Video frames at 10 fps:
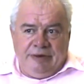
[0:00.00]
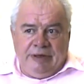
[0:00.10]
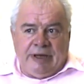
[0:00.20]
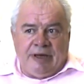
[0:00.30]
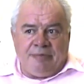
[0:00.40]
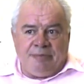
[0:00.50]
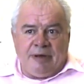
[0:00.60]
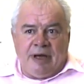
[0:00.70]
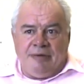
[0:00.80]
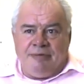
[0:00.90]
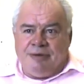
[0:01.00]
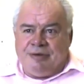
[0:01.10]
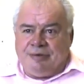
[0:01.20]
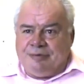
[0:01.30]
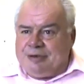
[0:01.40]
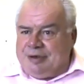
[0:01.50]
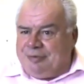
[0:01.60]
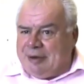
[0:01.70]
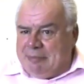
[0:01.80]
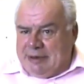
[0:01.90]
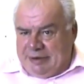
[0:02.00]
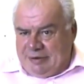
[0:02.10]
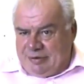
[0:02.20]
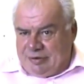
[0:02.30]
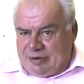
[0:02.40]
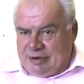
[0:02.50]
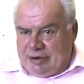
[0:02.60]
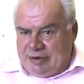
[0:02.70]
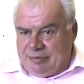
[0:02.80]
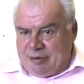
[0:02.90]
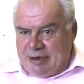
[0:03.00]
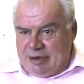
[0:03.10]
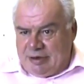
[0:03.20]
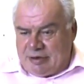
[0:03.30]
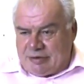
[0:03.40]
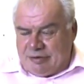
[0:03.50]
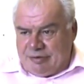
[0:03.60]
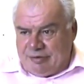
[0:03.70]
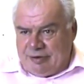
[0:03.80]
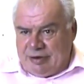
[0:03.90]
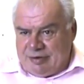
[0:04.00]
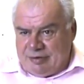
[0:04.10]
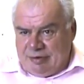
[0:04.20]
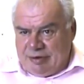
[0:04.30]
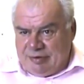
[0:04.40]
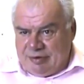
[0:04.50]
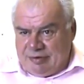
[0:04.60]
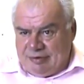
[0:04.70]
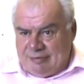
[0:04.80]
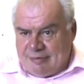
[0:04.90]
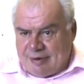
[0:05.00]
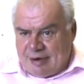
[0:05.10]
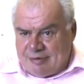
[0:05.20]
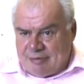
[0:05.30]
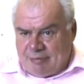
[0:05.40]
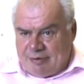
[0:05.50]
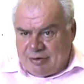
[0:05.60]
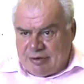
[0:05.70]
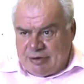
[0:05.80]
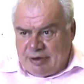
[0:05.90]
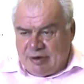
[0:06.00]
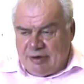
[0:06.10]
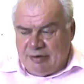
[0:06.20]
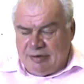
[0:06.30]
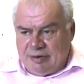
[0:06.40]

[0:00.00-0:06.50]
Yeah, but you see, families, I think, is where the crux of the issue is in terms of housing provision in the island.